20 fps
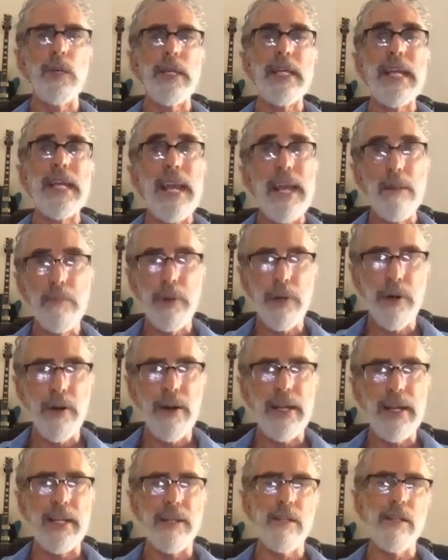can put our
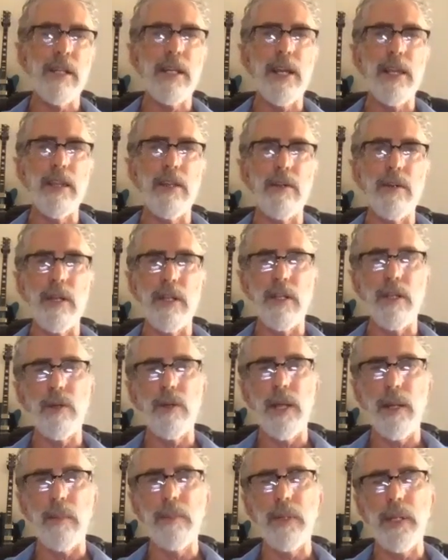hands together into the
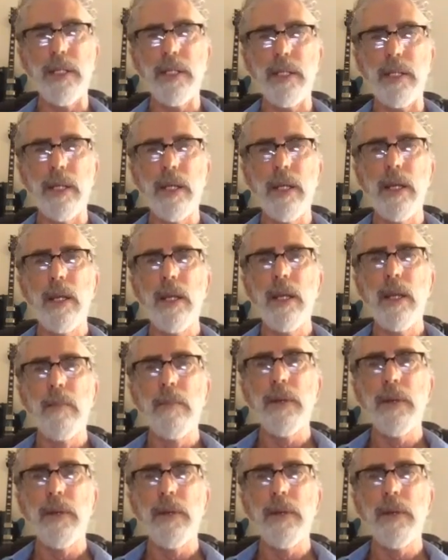correct place. But